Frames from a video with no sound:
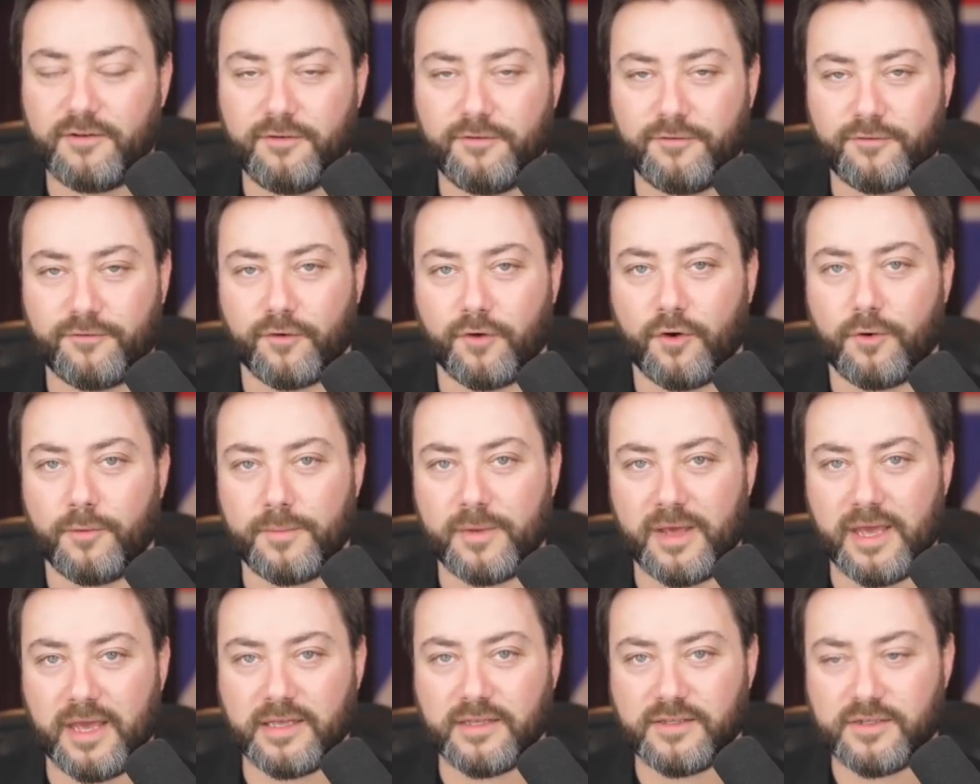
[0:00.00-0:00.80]

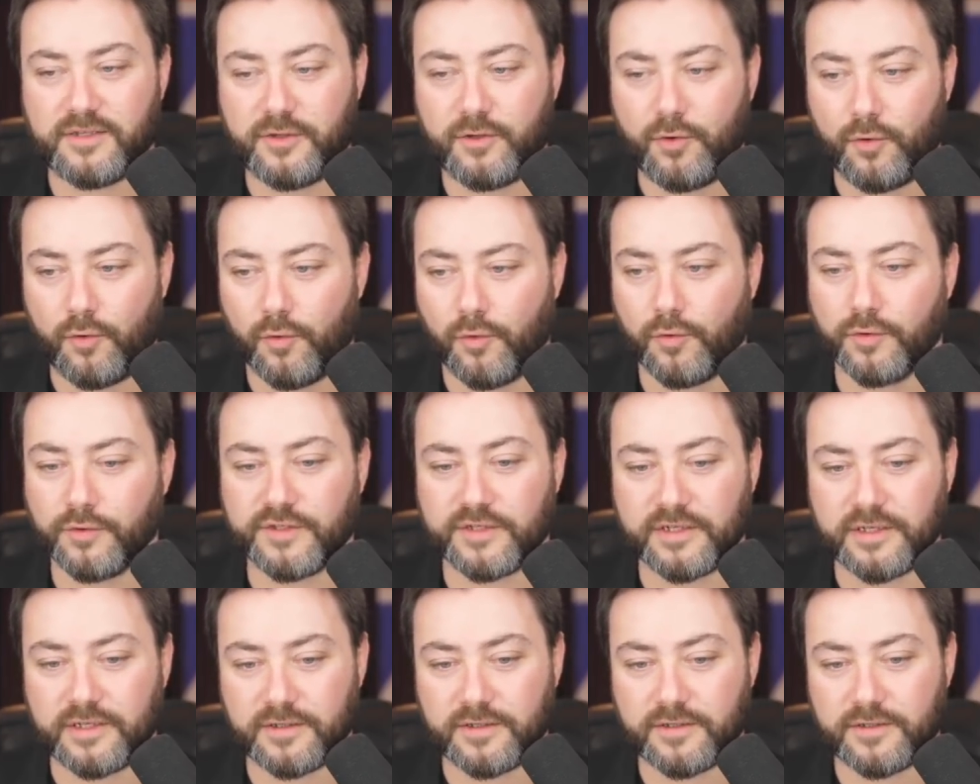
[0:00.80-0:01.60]
from its
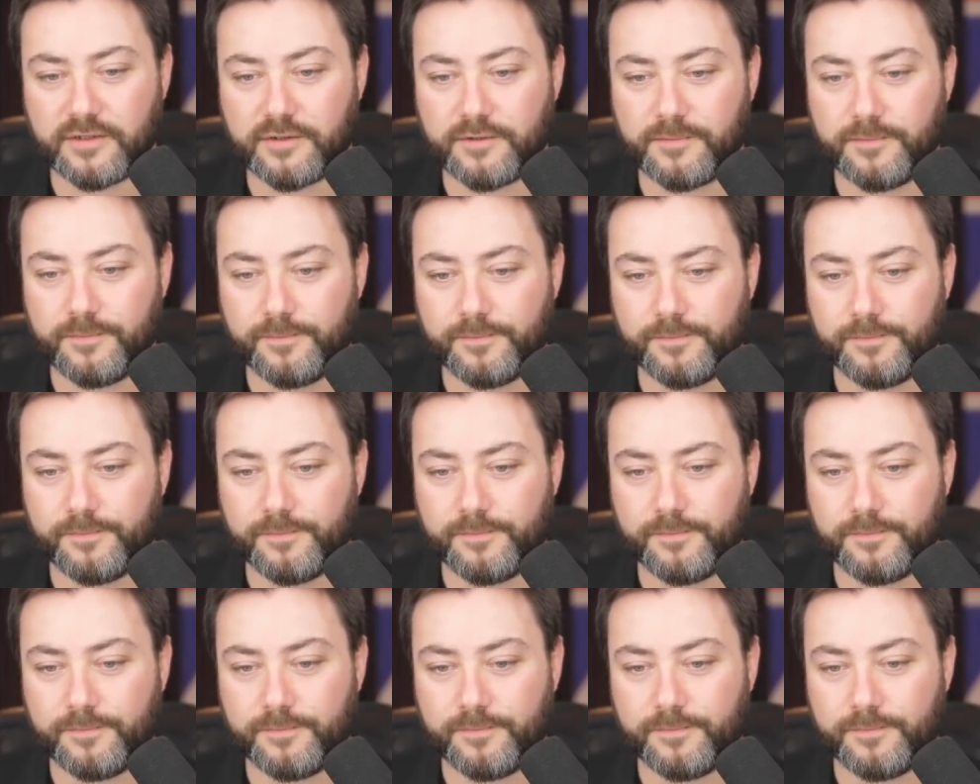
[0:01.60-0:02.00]
causes.